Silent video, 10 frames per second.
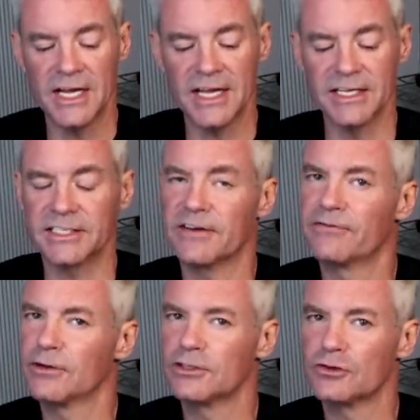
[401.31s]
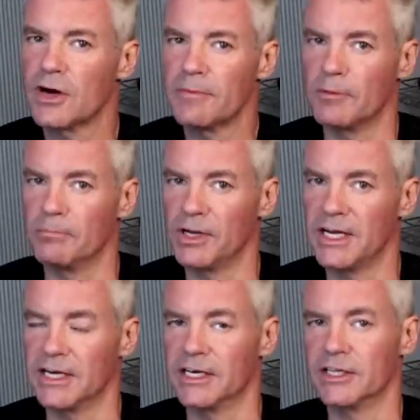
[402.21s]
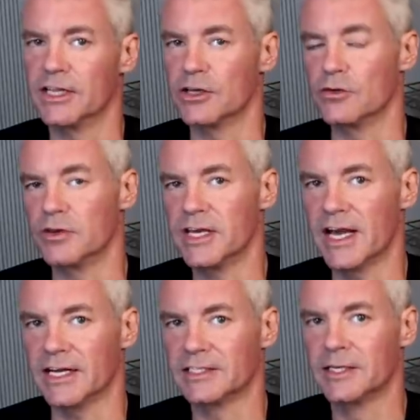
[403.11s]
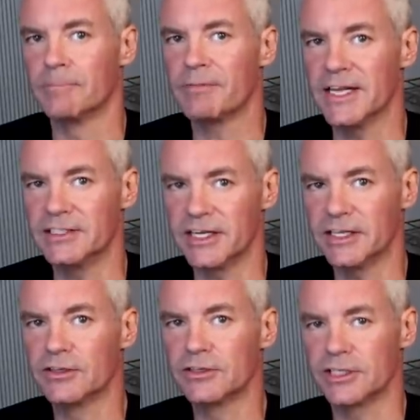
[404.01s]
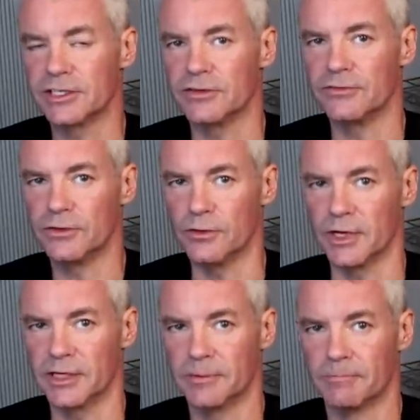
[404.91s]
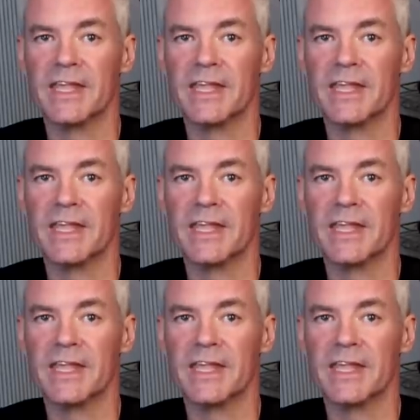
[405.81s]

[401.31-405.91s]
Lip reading: is that first drop of blood that you get is interstitial fluid.